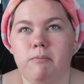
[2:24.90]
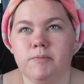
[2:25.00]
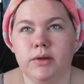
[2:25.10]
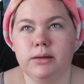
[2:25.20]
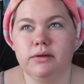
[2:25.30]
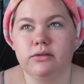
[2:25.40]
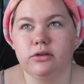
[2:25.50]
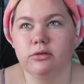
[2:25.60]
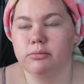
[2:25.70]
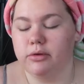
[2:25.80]
Maybe a
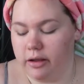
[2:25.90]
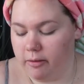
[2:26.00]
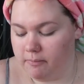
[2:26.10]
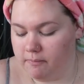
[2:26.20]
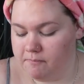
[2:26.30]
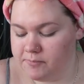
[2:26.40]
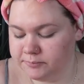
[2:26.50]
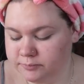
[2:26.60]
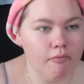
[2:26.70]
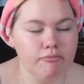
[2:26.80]
little brown.
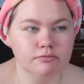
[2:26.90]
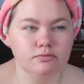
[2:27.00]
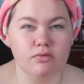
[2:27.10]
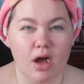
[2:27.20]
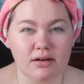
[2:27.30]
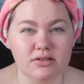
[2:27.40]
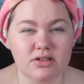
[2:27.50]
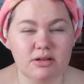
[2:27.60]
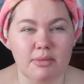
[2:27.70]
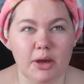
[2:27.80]

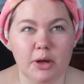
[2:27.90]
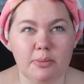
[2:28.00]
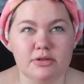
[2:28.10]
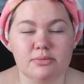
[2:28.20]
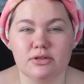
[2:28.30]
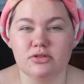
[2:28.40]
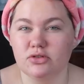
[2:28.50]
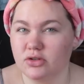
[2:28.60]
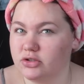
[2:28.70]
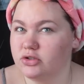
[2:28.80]
Honestly, makeup has been
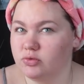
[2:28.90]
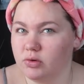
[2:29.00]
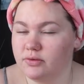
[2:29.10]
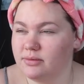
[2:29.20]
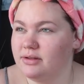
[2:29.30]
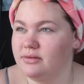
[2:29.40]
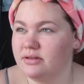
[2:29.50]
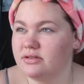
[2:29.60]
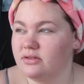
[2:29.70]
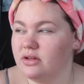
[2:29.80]
such a chore for me
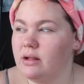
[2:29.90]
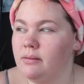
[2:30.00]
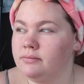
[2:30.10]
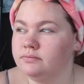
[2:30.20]
recently.